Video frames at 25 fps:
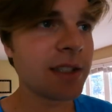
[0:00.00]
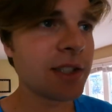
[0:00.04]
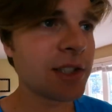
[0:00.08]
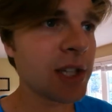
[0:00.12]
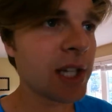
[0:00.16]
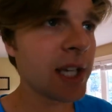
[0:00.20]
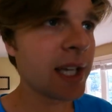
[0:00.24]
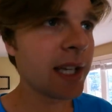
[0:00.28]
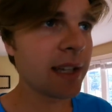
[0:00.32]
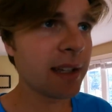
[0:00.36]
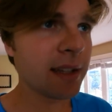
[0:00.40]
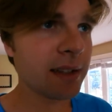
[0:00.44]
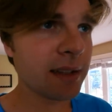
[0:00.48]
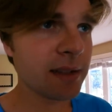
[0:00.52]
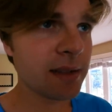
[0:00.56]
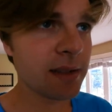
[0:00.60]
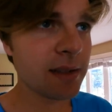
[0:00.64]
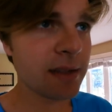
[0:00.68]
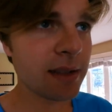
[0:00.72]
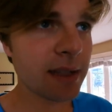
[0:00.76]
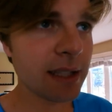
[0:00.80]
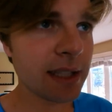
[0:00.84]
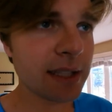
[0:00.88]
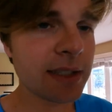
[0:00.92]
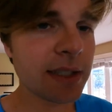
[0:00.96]
Jake,
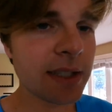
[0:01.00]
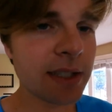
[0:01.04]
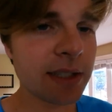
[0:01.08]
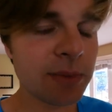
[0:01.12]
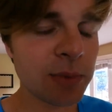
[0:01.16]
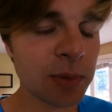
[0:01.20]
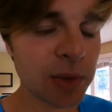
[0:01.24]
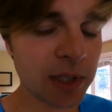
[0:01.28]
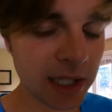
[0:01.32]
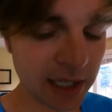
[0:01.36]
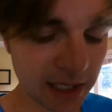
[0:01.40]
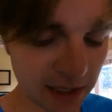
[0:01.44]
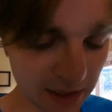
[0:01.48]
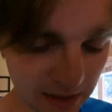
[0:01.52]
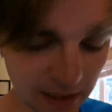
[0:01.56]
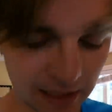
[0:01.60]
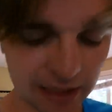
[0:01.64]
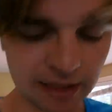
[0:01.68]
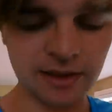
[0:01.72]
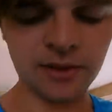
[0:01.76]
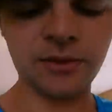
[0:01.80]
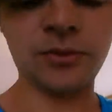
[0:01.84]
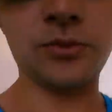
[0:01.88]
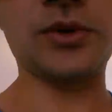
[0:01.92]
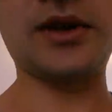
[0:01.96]
this is
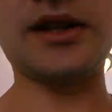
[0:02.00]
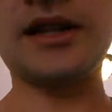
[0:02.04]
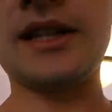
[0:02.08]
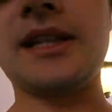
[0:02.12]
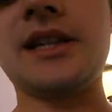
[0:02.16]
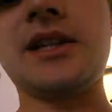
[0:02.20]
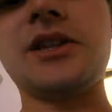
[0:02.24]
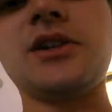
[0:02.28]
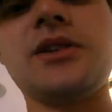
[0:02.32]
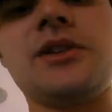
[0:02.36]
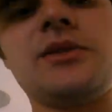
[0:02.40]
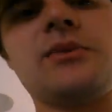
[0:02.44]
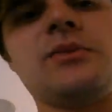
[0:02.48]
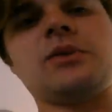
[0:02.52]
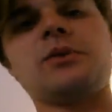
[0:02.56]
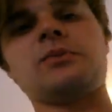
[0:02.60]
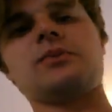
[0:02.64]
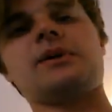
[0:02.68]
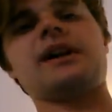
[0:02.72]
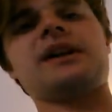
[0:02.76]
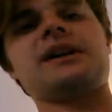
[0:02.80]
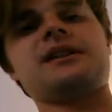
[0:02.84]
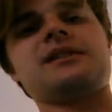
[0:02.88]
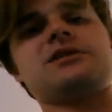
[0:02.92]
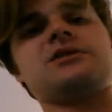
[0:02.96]
ridiculous. Like, we're literally, we're
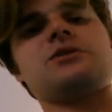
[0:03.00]
wearing